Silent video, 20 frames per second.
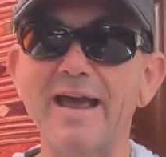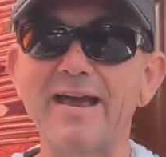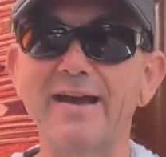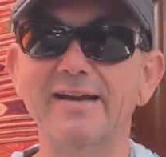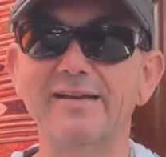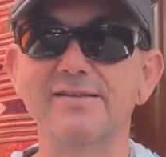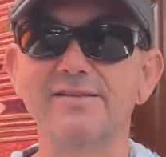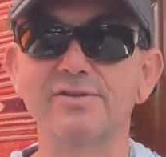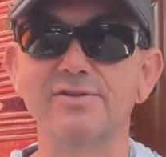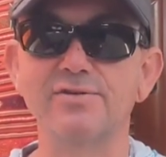
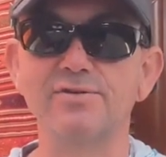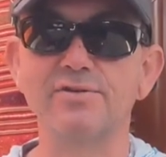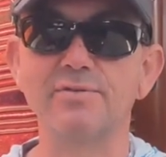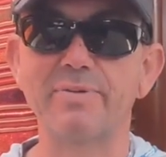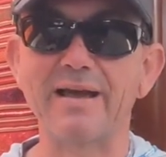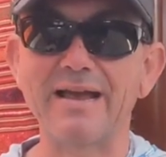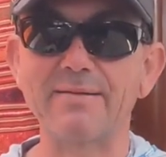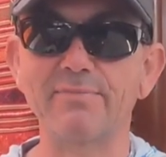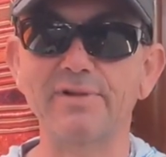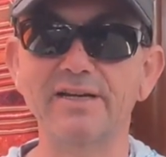back to the
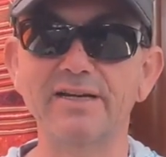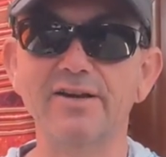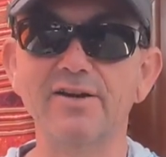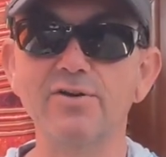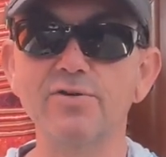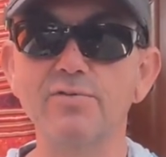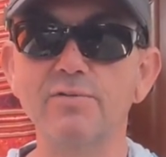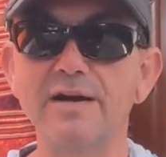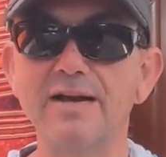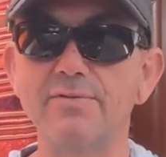
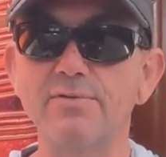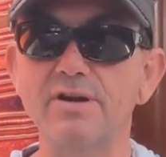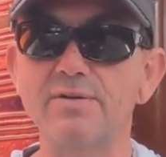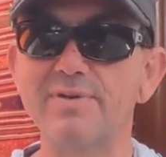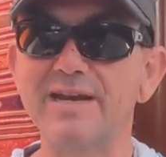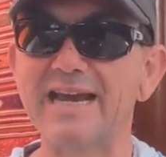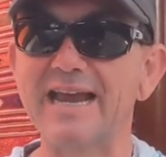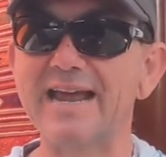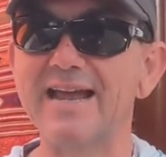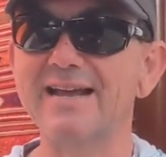Pamlico, where we
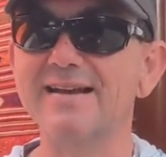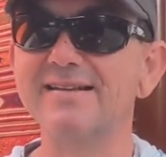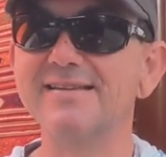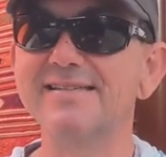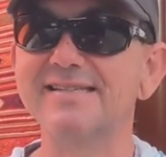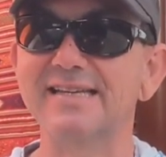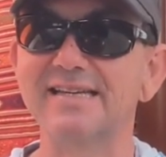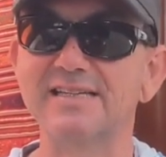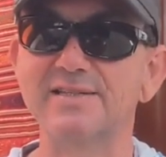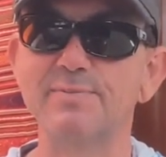began
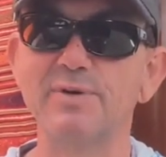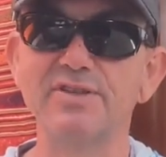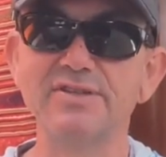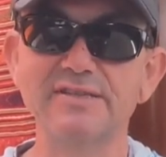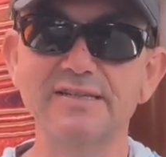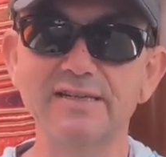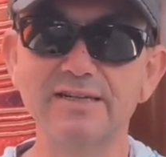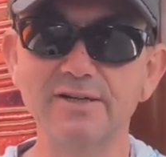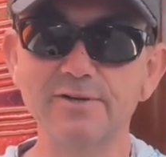6 months